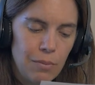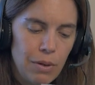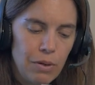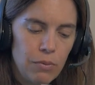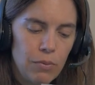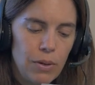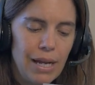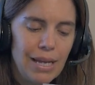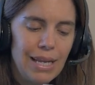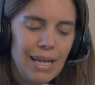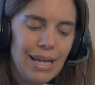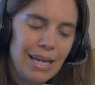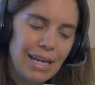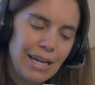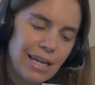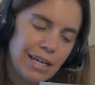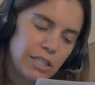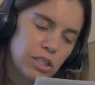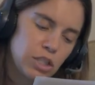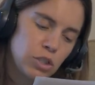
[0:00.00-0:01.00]
my right hand, and
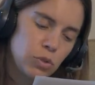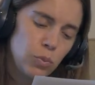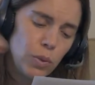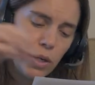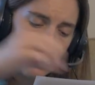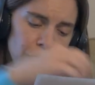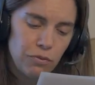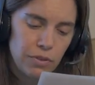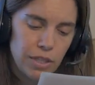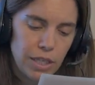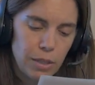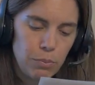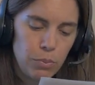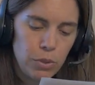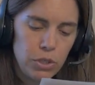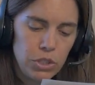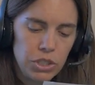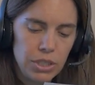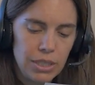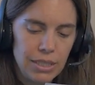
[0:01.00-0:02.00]
I swiftly
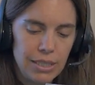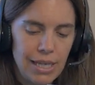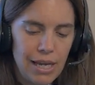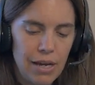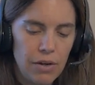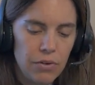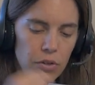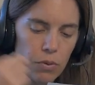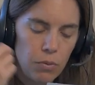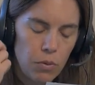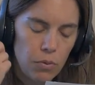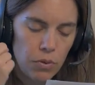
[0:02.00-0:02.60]
pushed it down